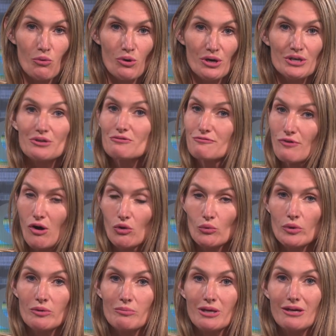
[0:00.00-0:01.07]
or you're
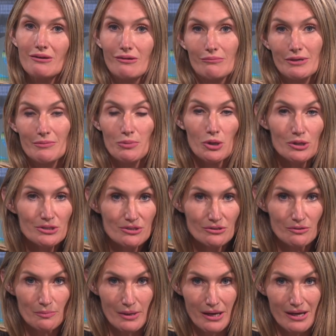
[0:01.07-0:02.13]
following me on my
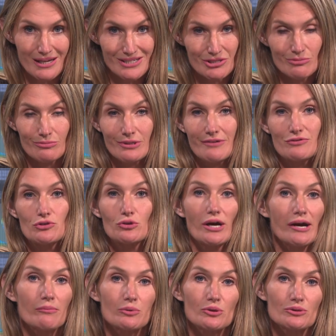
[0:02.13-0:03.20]
personal page where I've
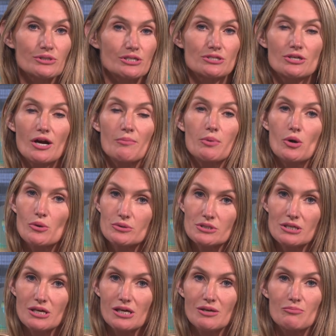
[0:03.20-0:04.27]
scrambled to start
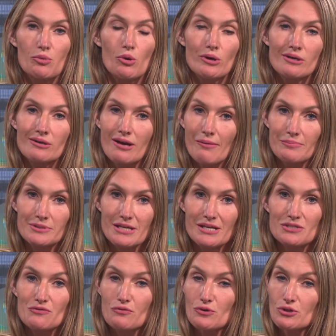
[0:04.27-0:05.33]
posting important
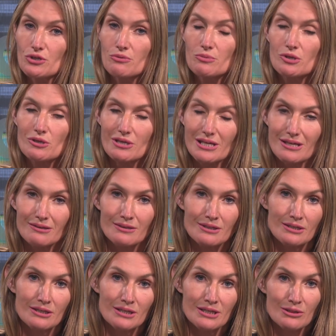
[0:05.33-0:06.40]
updates for the community
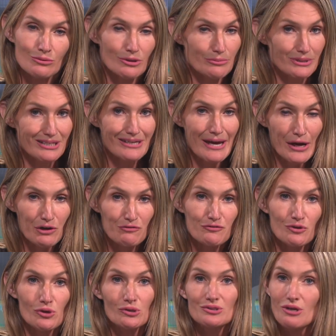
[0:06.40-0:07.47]
while being
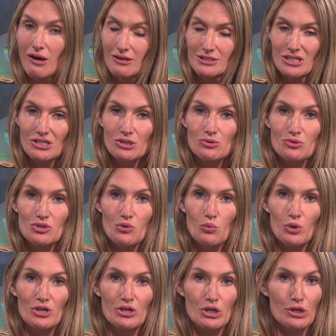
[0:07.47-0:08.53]
careful not to use the
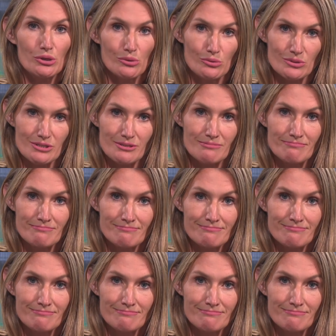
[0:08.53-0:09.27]
word news.